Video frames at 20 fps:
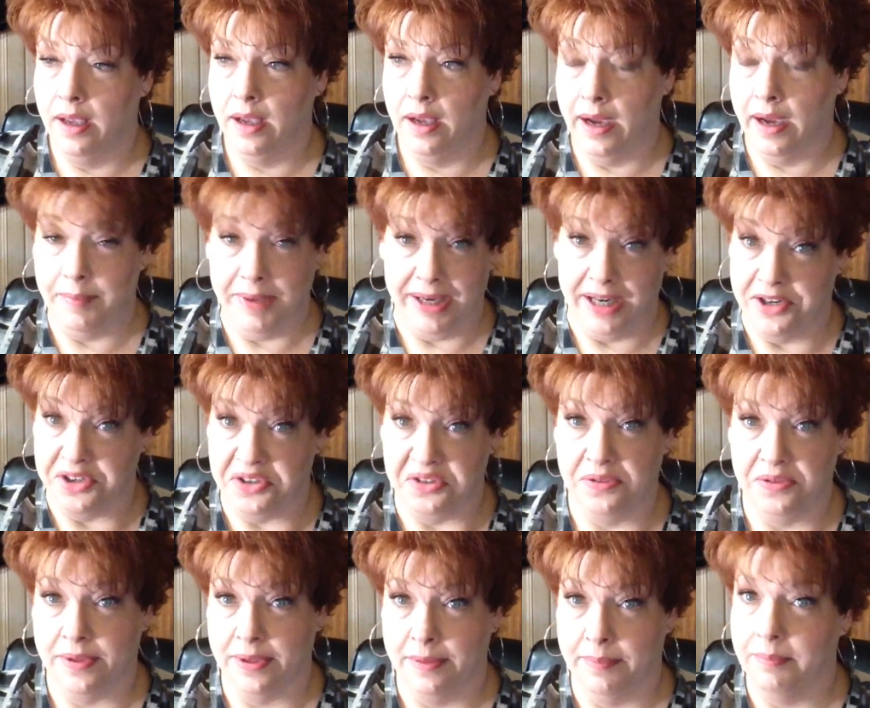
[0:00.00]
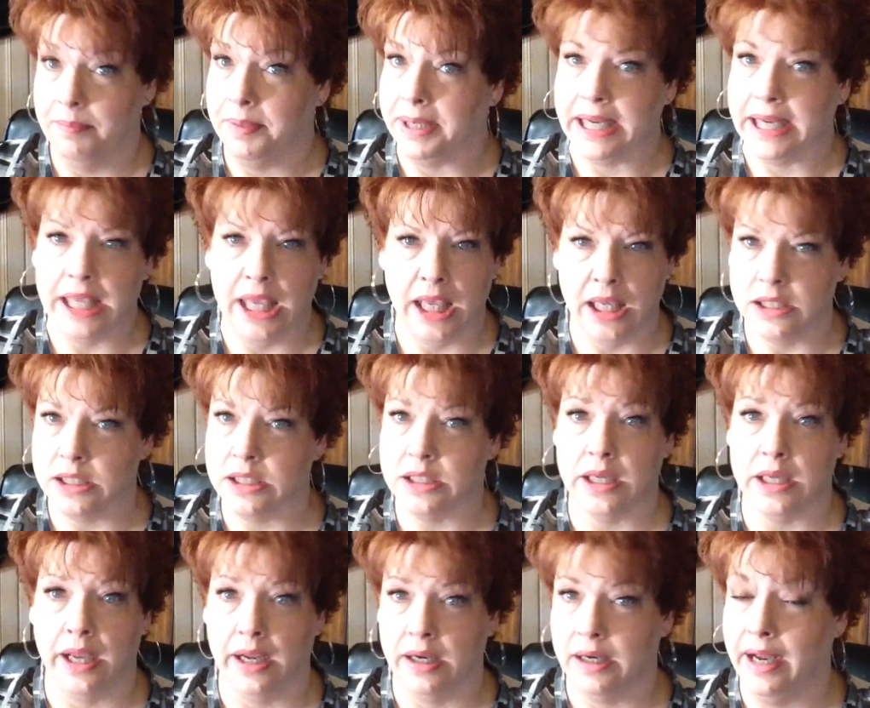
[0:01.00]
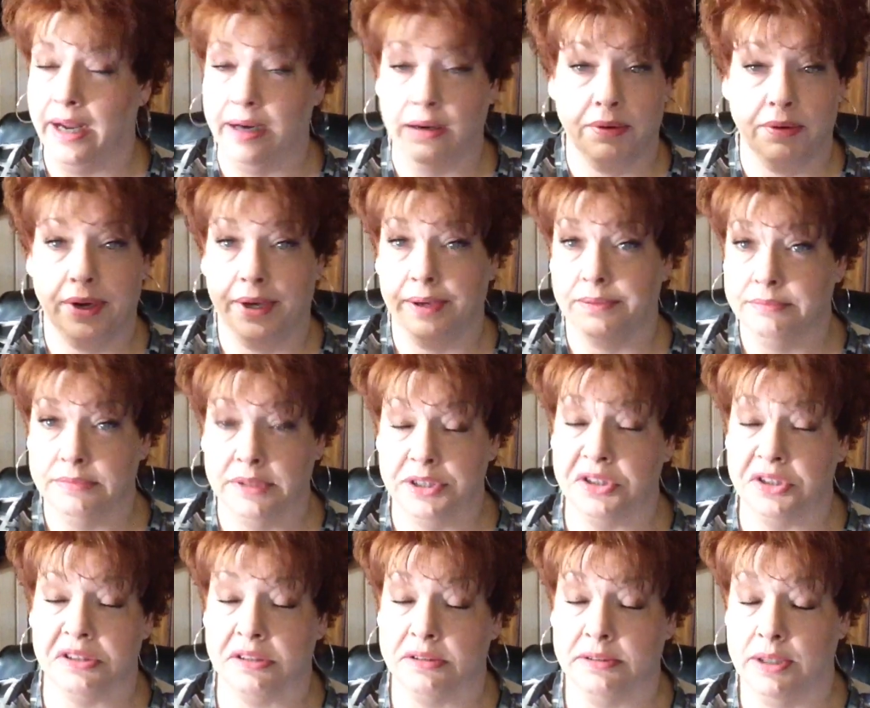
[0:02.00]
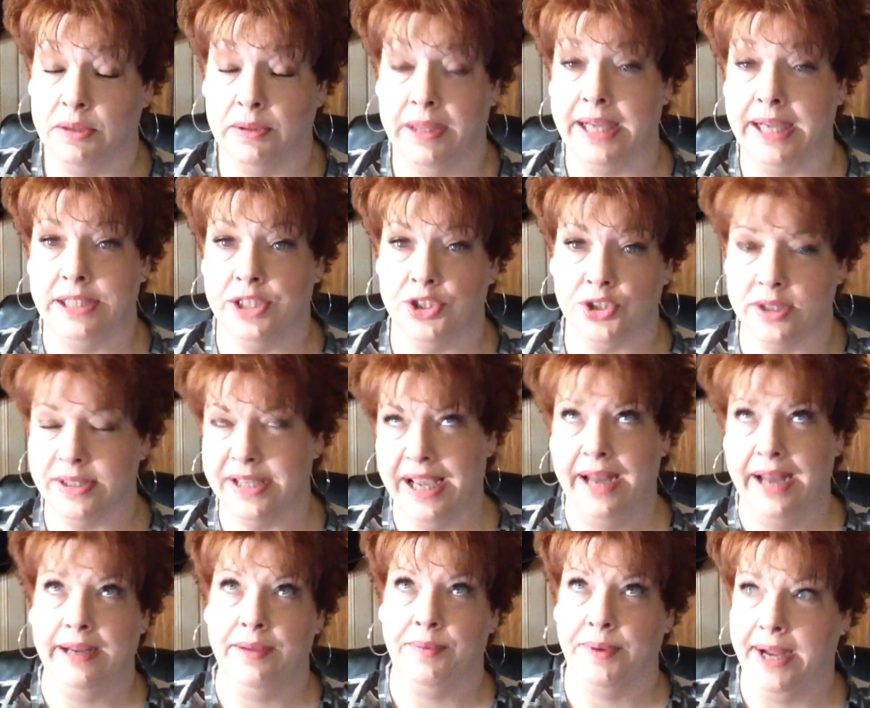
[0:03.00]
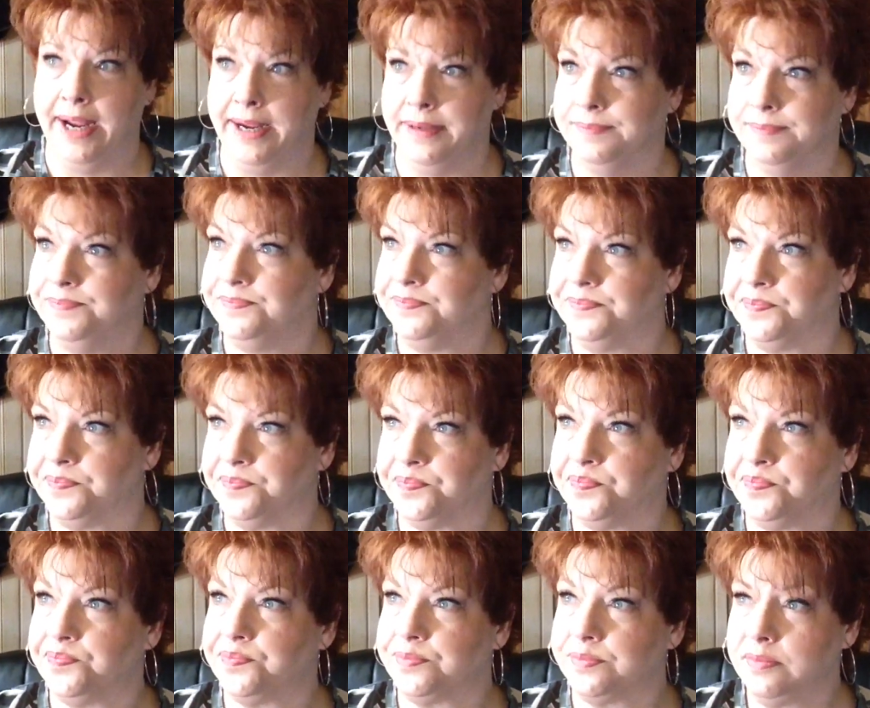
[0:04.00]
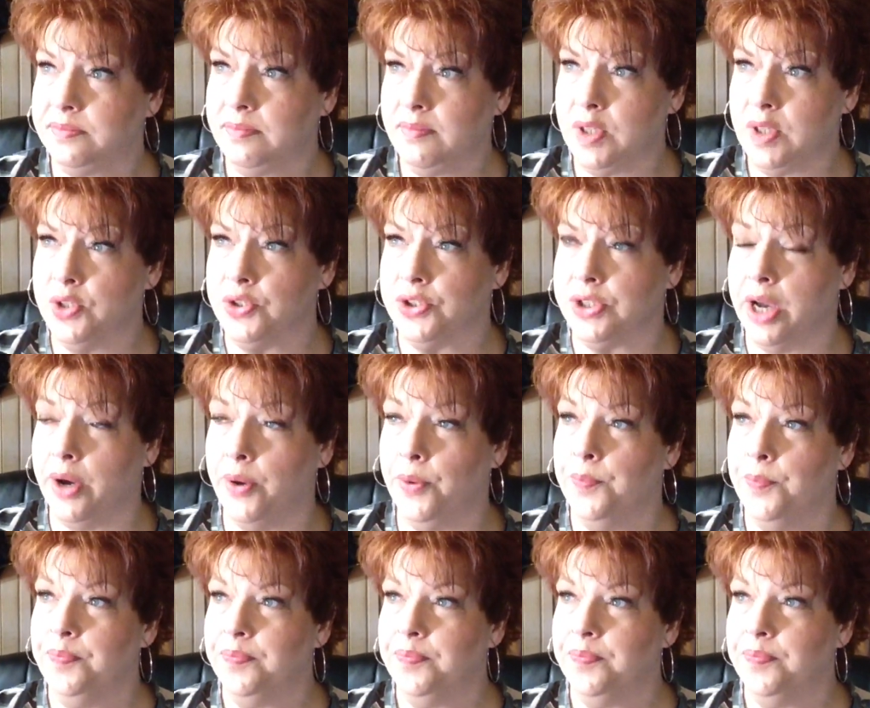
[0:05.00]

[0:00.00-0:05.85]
I mean, I do them, but I can't stand, I don't know, just don't like dishes. Anyway, so,